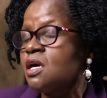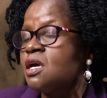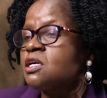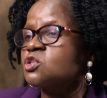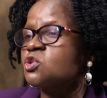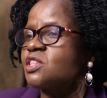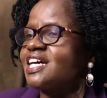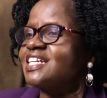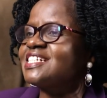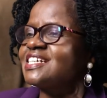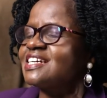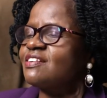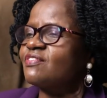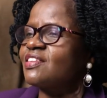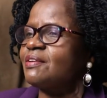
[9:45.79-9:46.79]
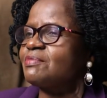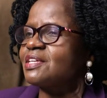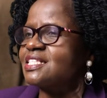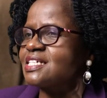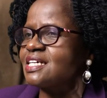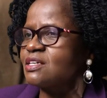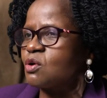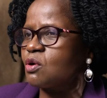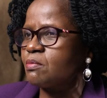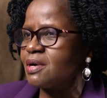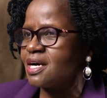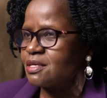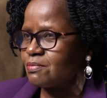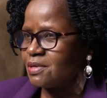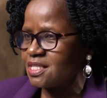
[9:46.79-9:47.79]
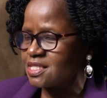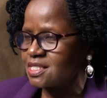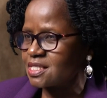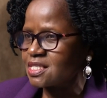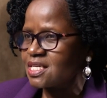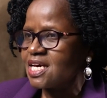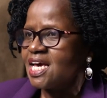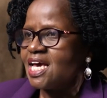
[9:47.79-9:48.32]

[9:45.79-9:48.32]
So that he gave them the Ten Commandments.